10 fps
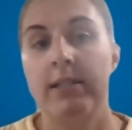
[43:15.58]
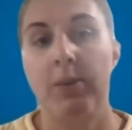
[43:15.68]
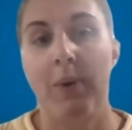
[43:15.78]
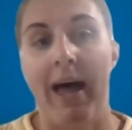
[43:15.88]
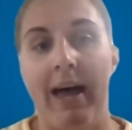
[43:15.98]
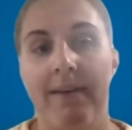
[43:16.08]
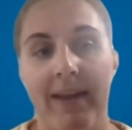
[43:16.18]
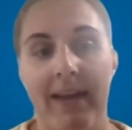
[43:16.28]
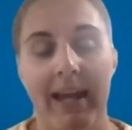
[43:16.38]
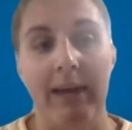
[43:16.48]
to have
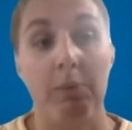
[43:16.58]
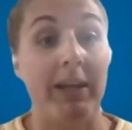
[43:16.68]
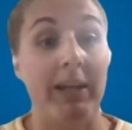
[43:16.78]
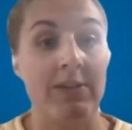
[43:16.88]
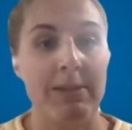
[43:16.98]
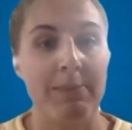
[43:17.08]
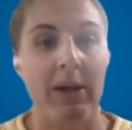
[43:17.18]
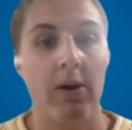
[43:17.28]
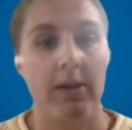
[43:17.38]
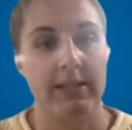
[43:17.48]
what used to be
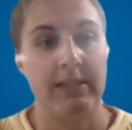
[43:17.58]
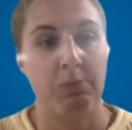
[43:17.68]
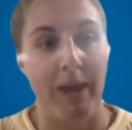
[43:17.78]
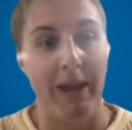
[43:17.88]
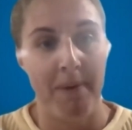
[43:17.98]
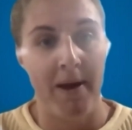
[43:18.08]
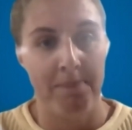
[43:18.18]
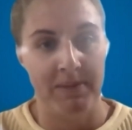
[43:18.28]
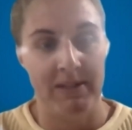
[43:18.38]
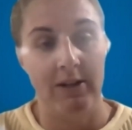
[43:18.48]
called a swipe up.
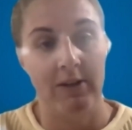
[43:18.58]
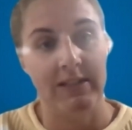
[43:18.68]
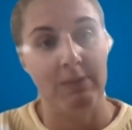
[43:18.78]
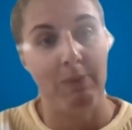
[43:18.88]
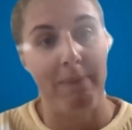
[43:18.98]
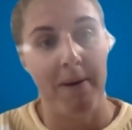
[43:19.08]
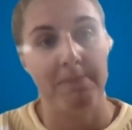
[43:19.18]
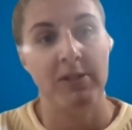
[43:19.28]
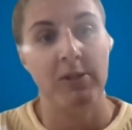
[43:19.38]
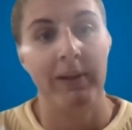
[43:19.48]
So you can swipe
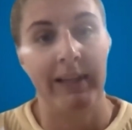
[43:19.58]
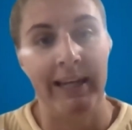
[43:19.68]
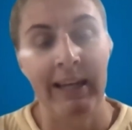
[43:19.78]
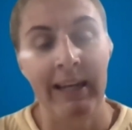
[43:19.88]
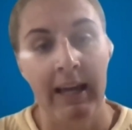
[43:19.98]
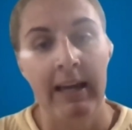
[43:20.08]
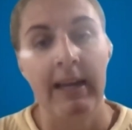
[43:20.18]
up to a link.